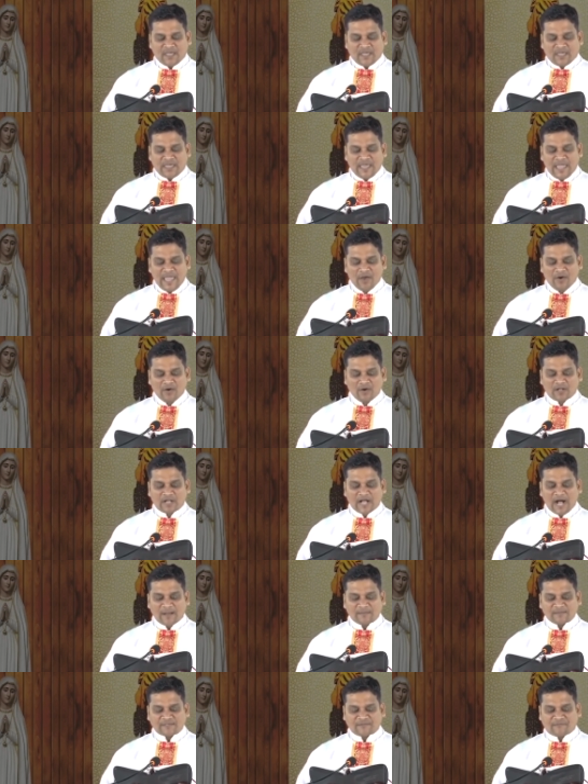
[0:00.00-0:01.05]
"He who
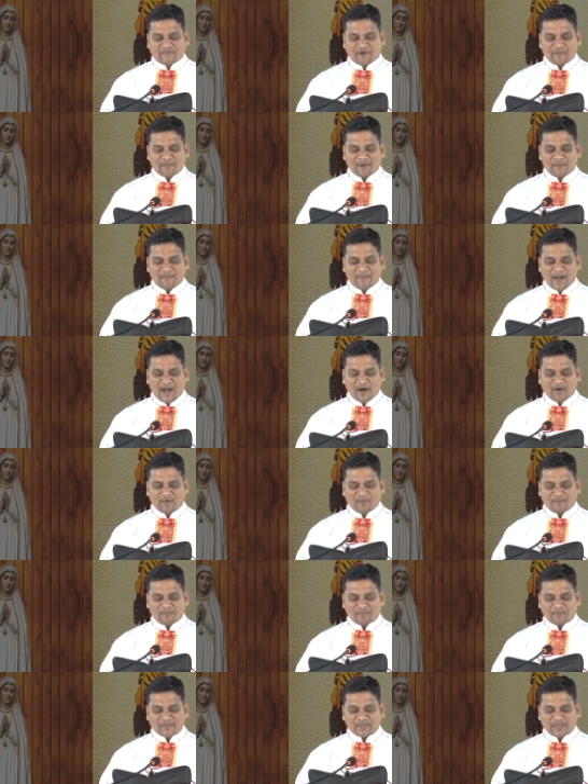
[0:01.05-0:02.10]
comes from above